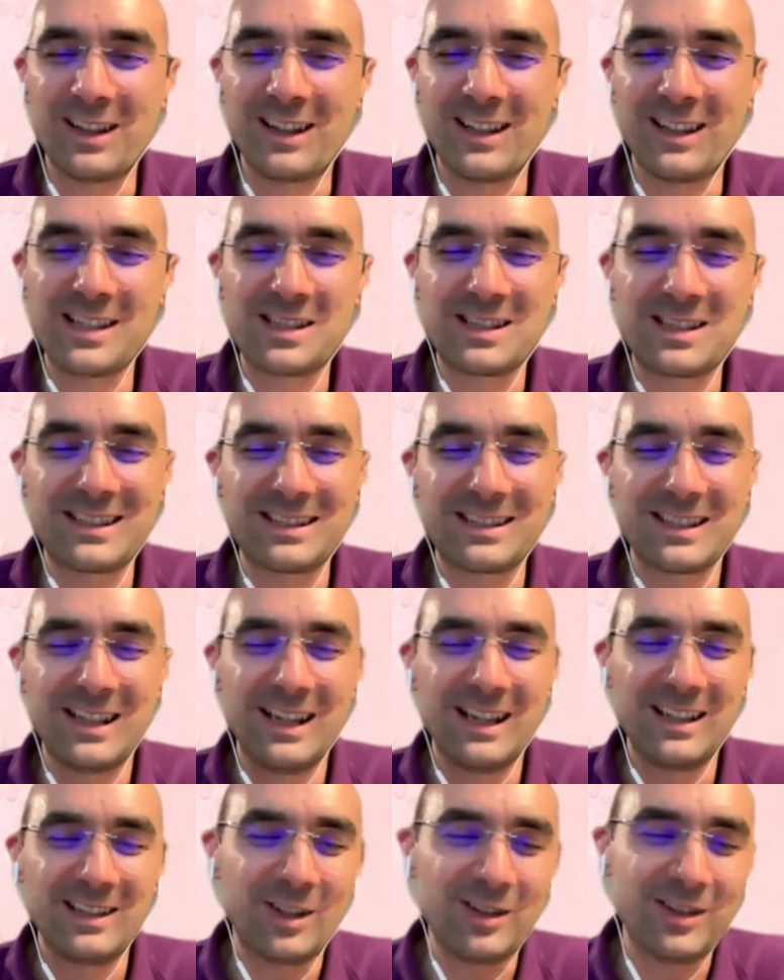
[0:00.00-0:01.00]
least
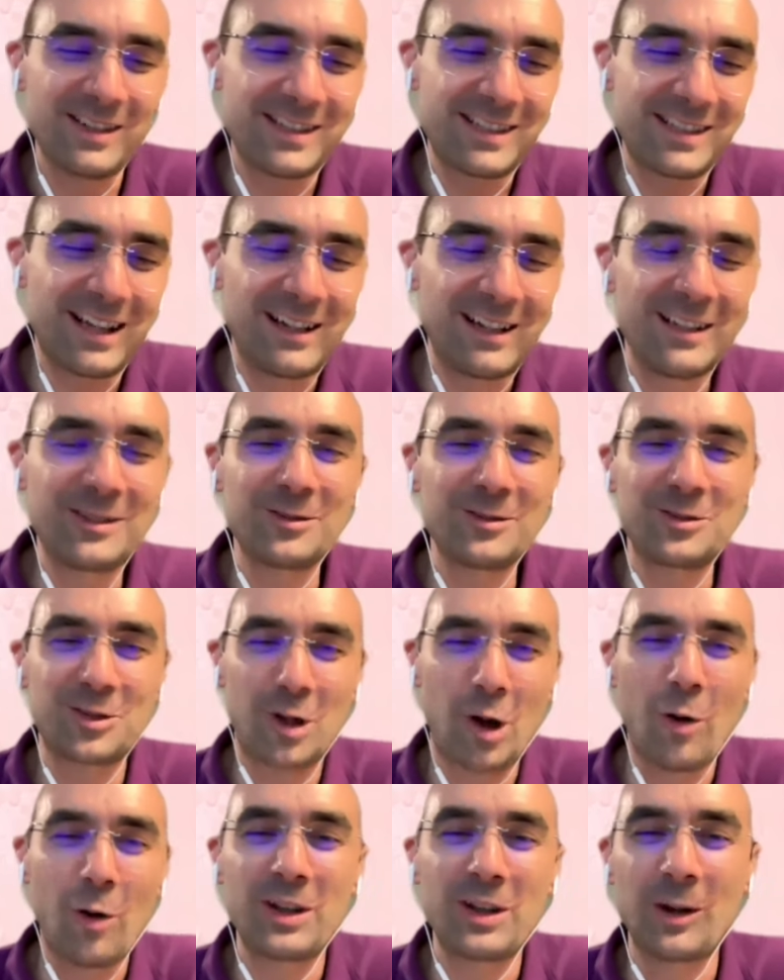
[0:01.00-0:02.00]
not necessarily to
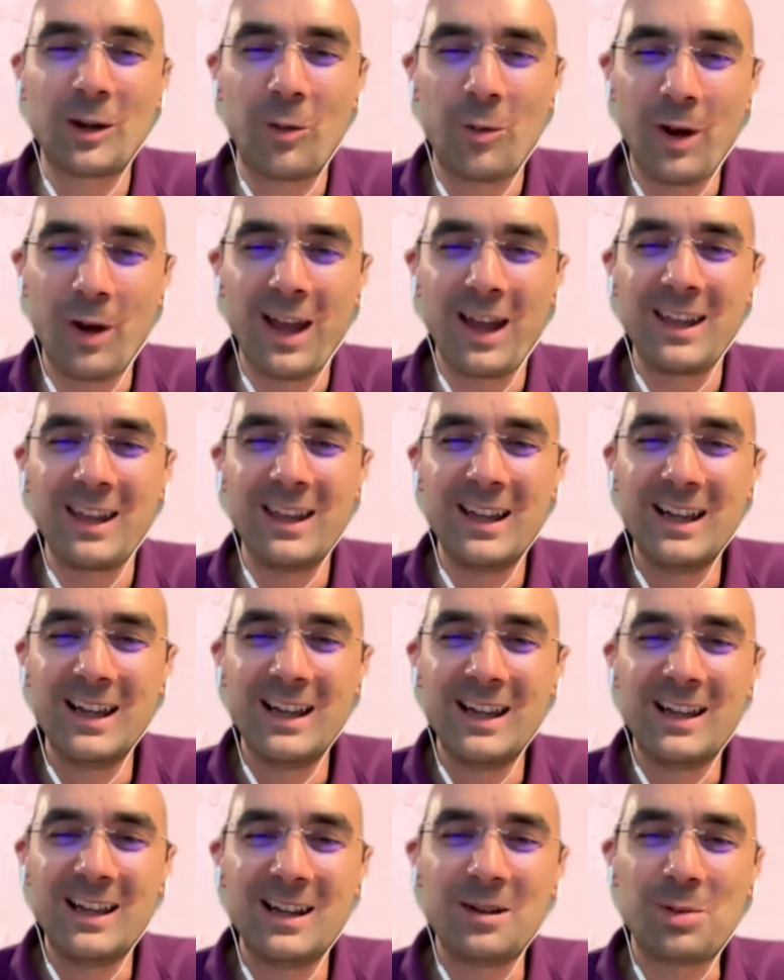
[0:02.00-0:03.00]
throw it away,
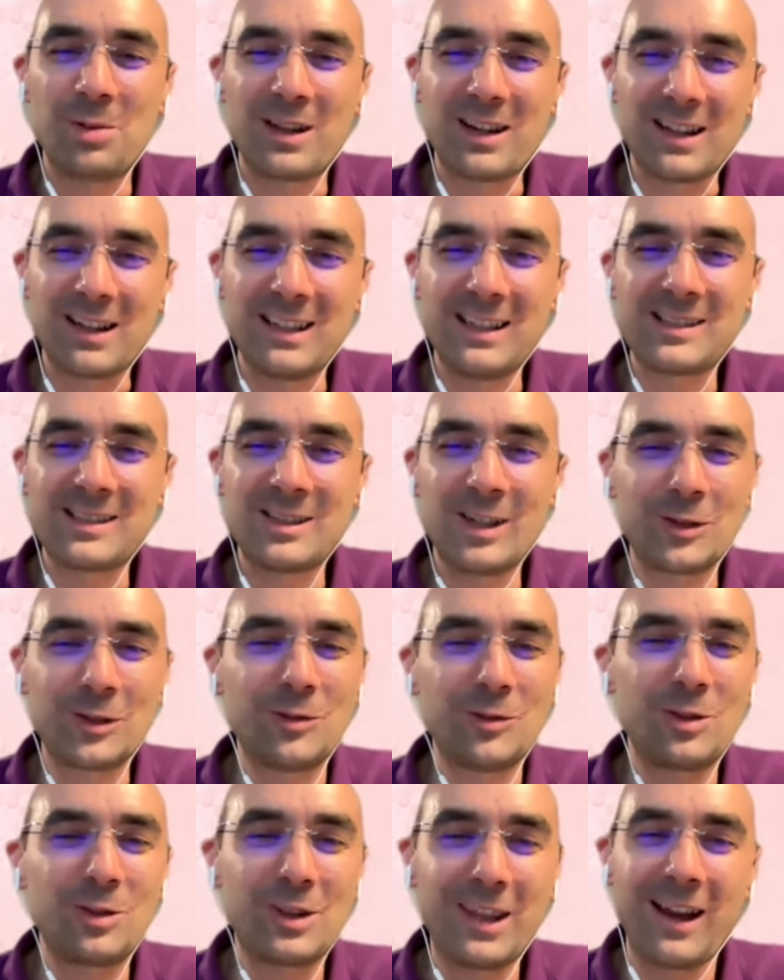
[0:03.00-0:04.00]
but at least not
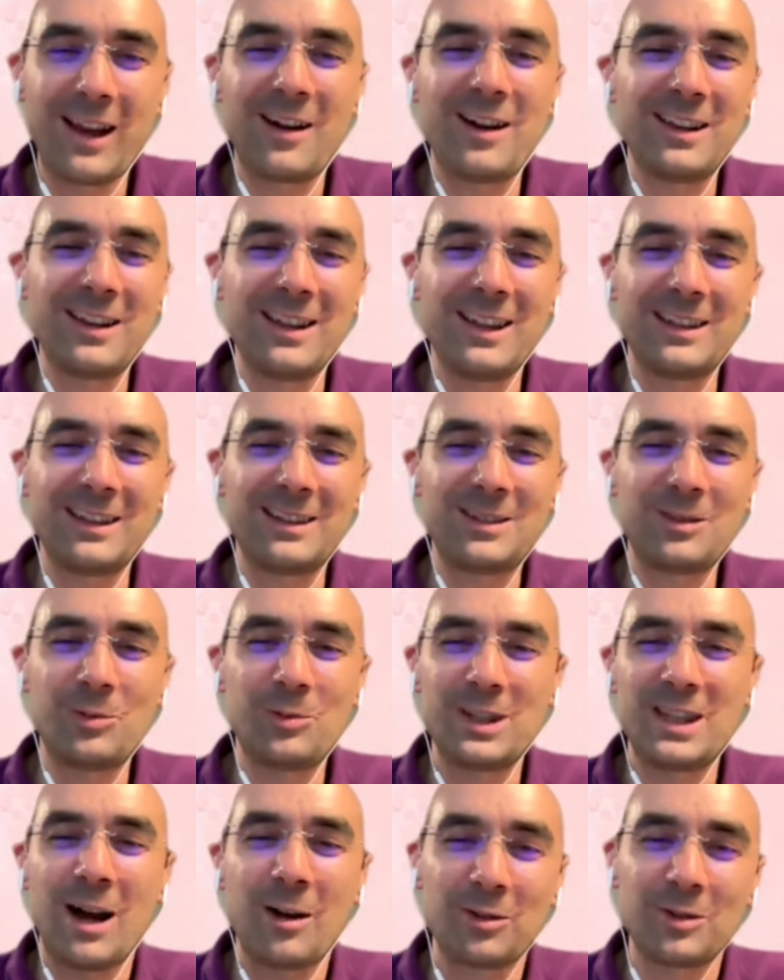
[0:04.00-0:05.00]
to carry it
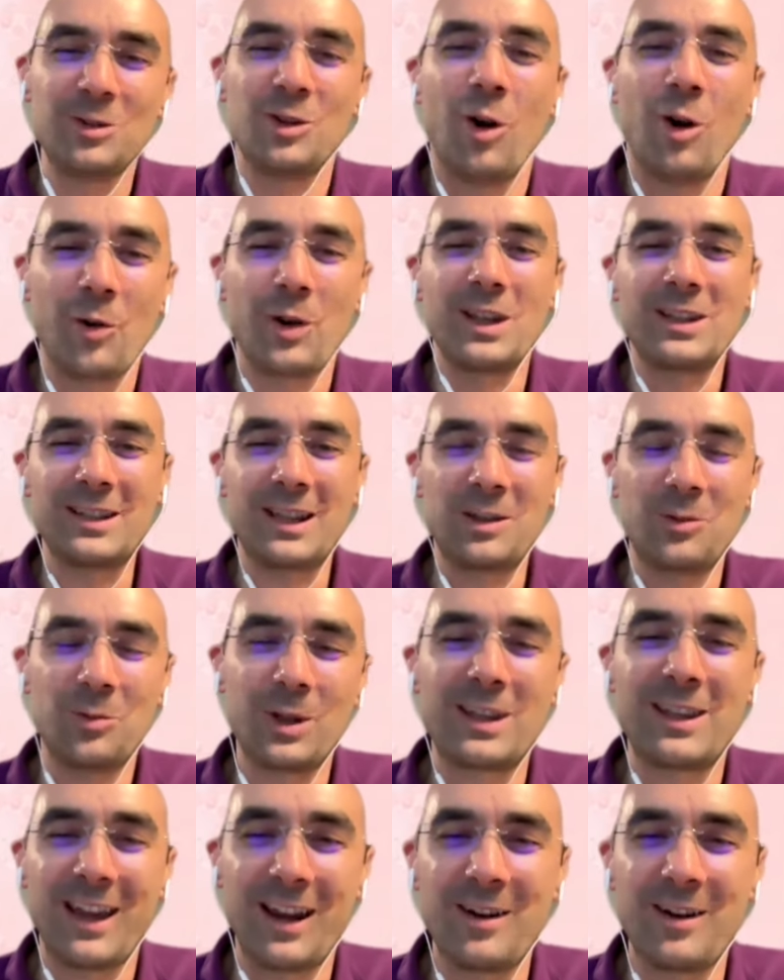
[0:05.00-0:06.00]
without knowing that we're
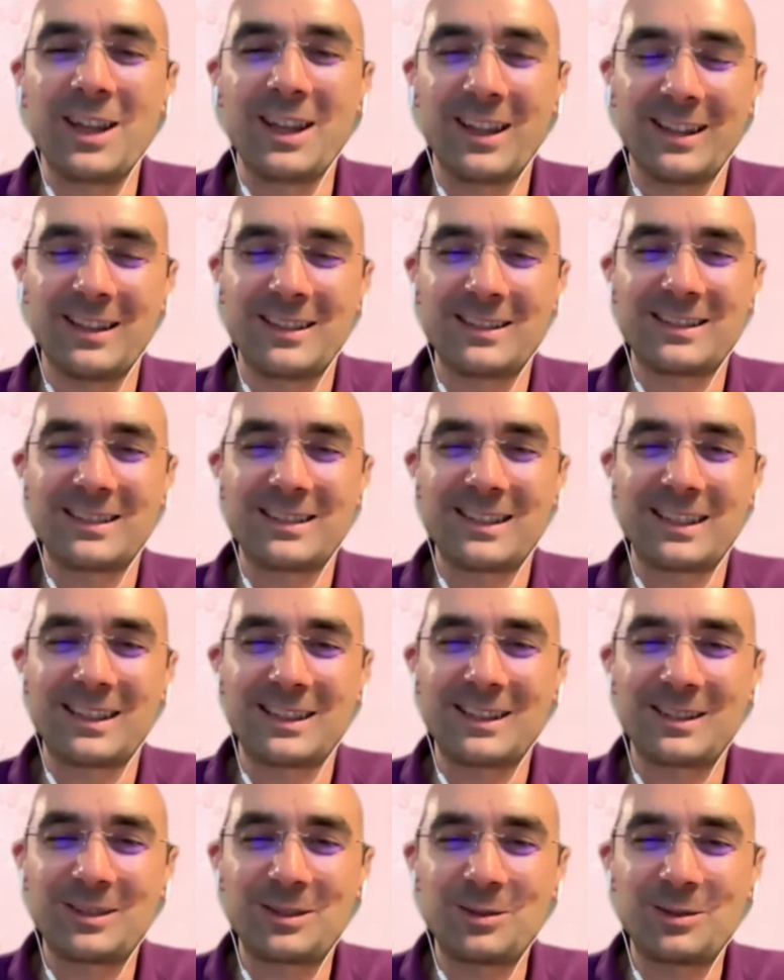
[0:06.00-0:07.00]
carrying it,
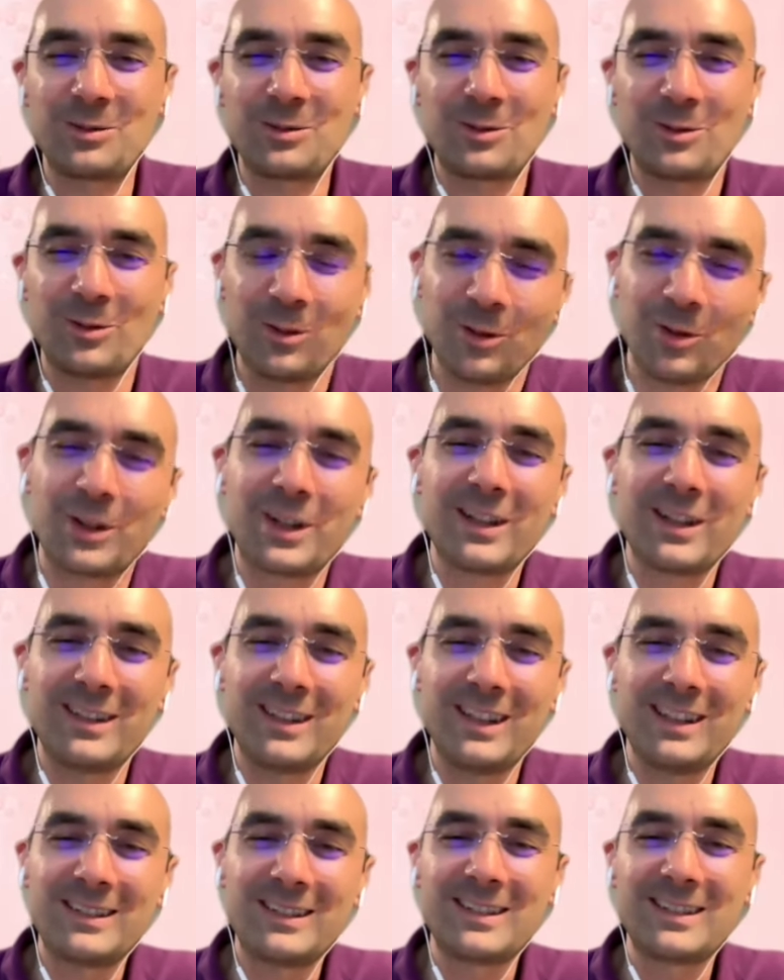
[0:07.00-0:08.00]
and to look at
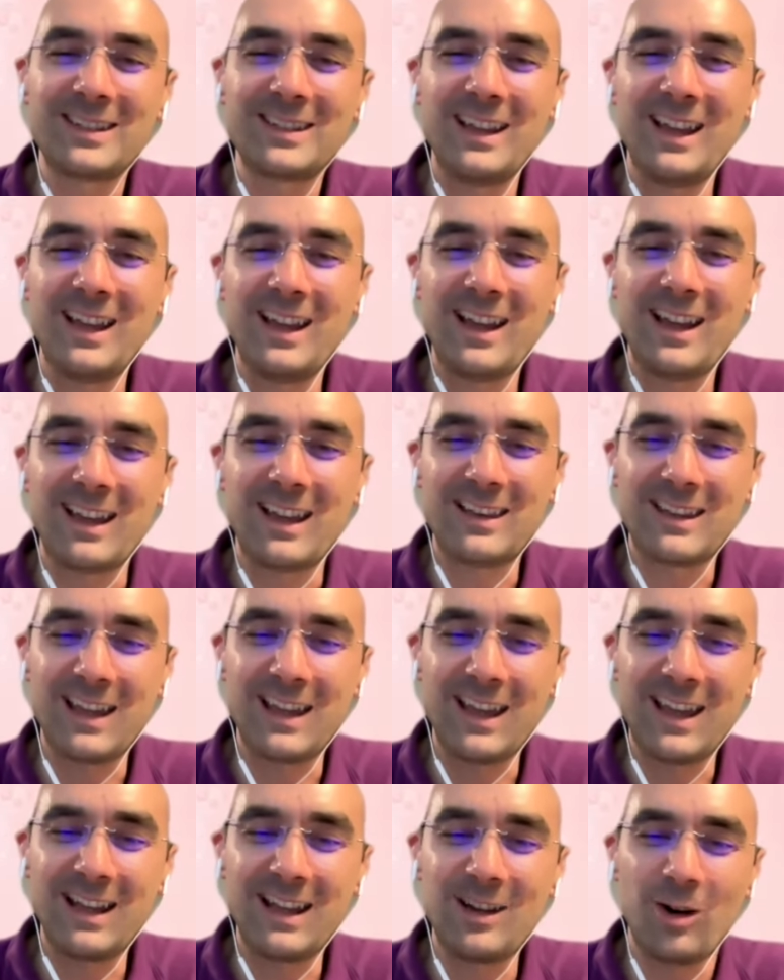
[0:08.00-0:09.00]
it. And
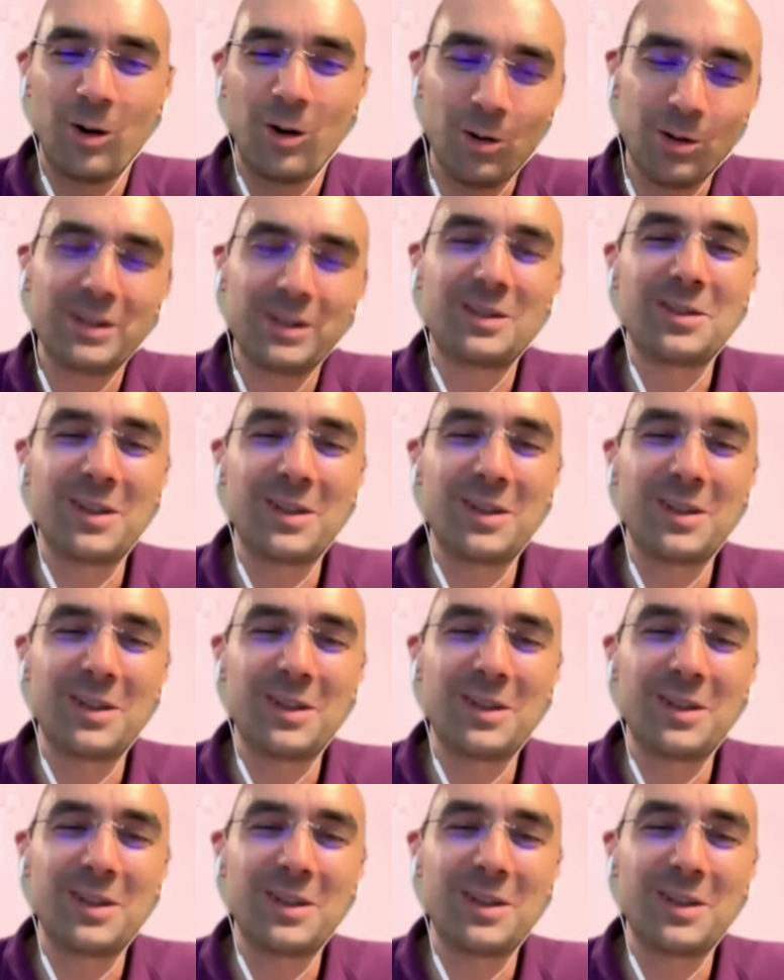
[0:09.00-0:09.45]
then all the